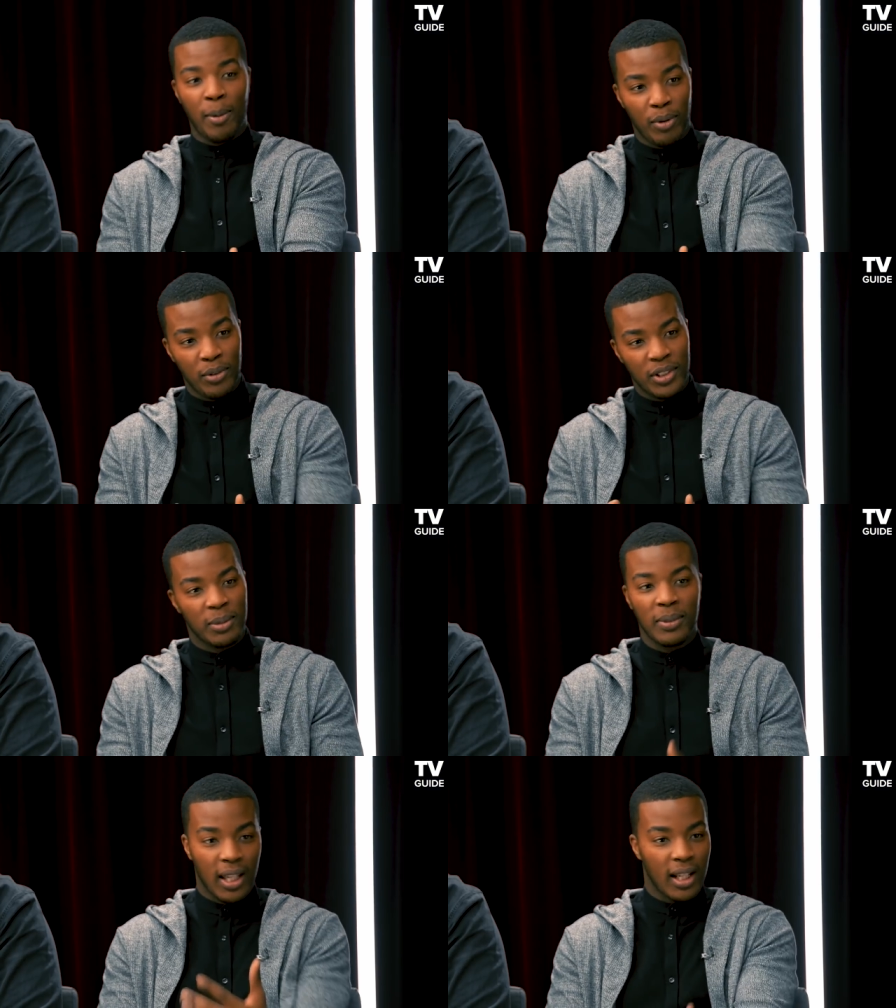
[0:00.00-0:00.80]
I approach
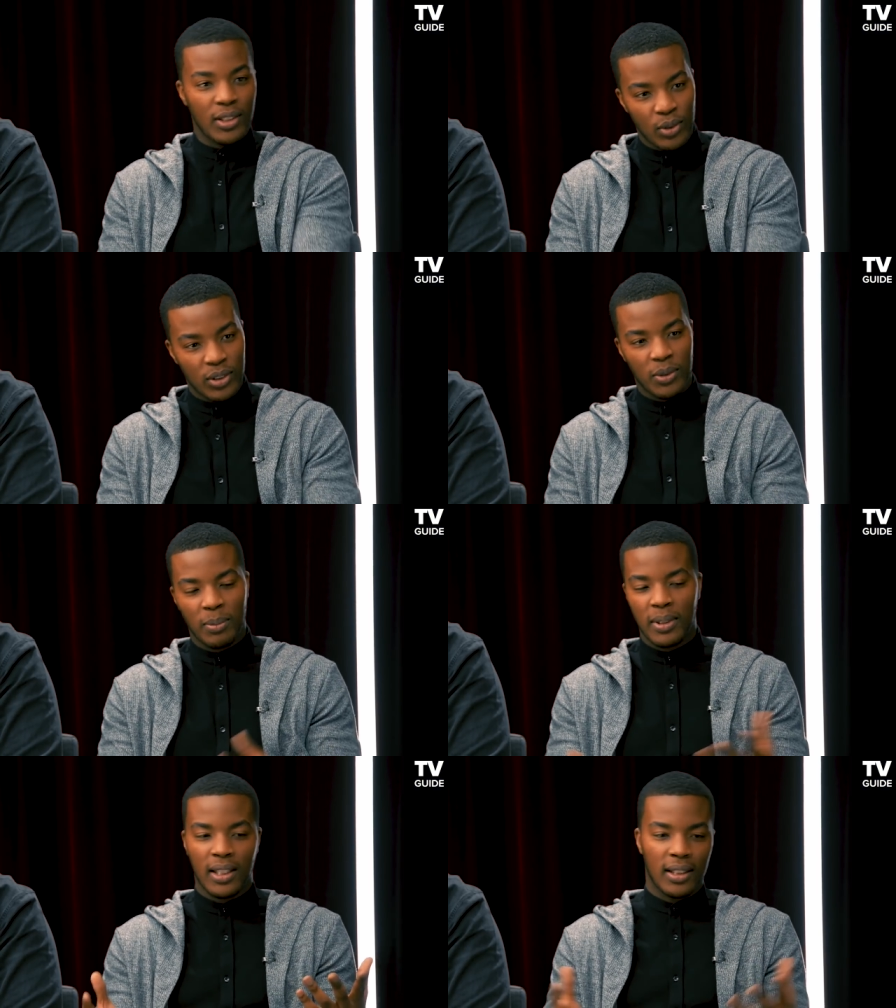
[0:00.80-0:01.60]
him? Can I talk to
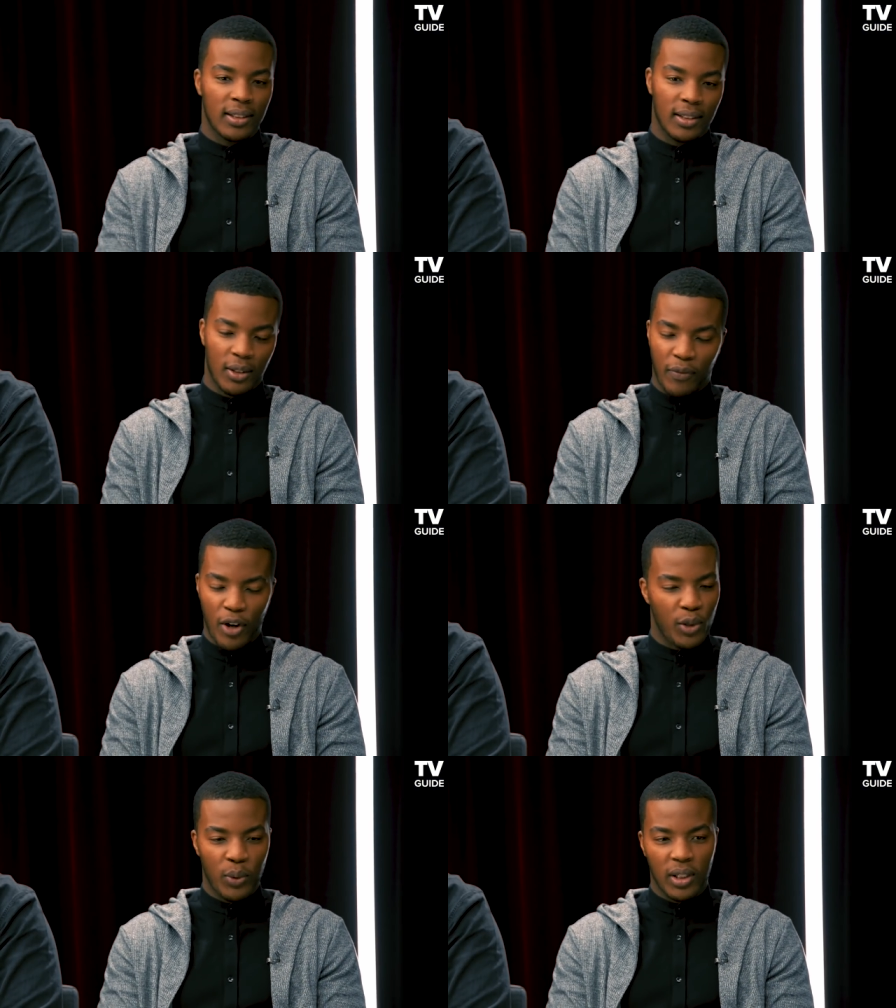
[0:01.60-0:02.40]
him? And then
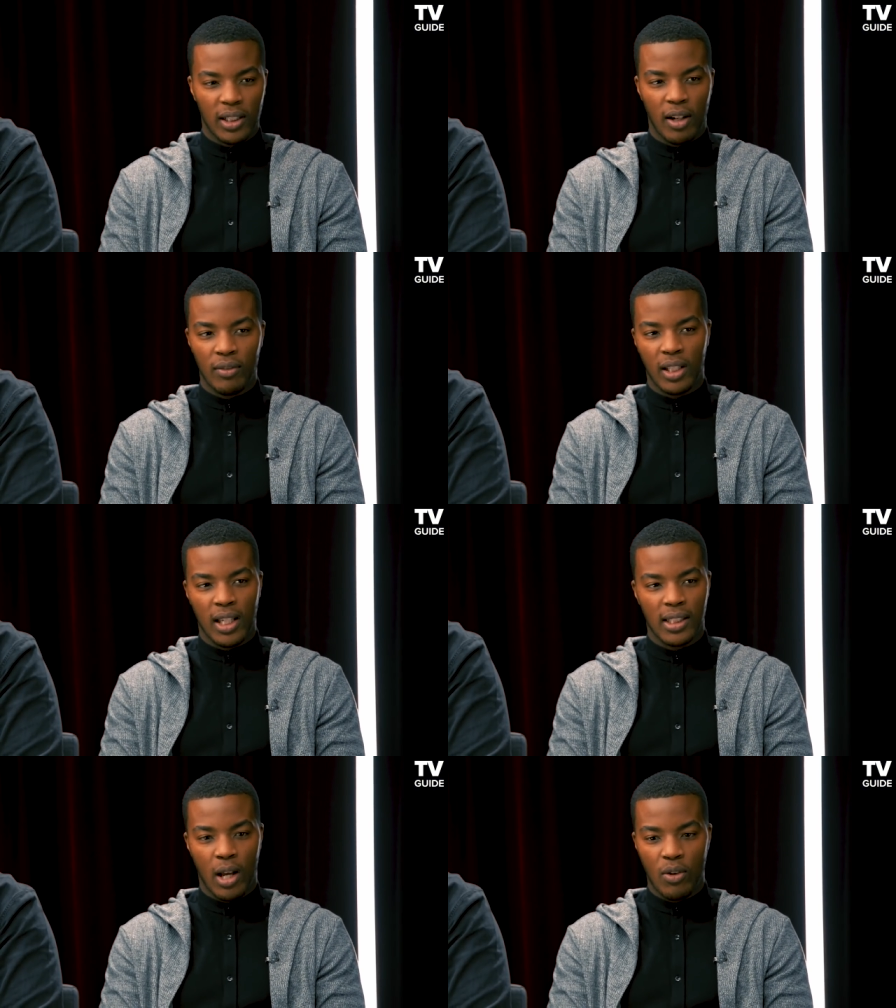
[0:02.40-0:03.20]
very quickly I
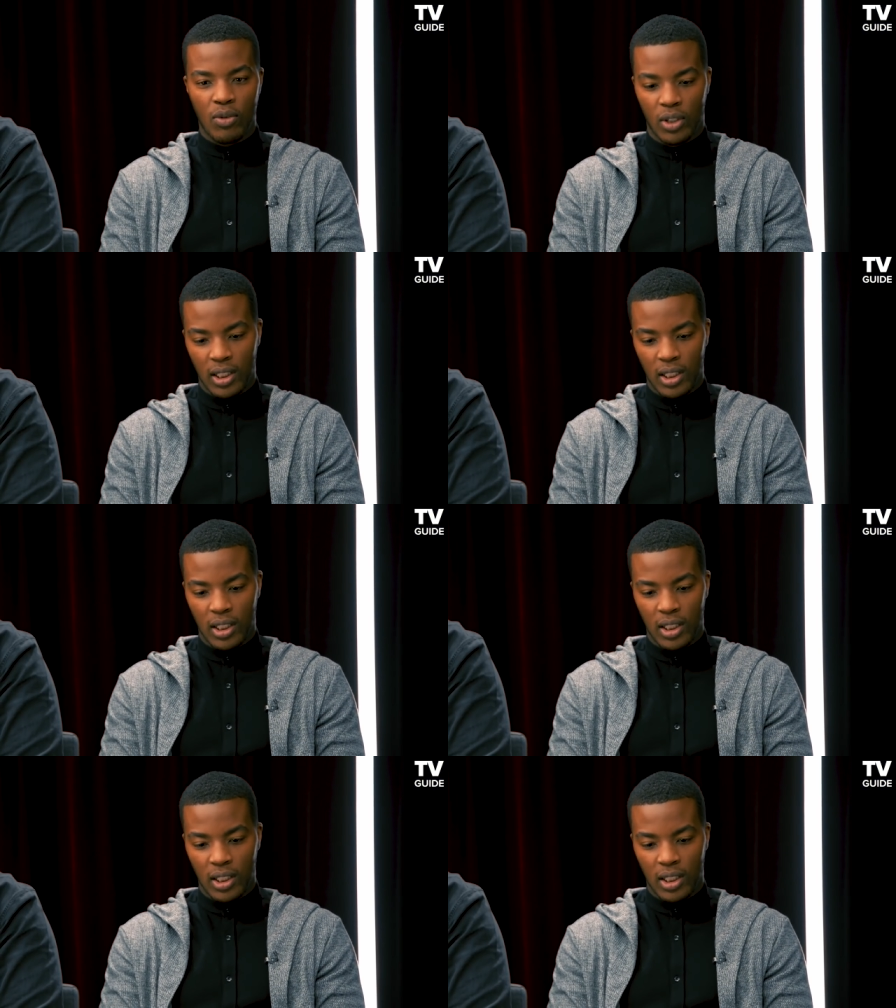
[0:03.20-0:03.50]
realized how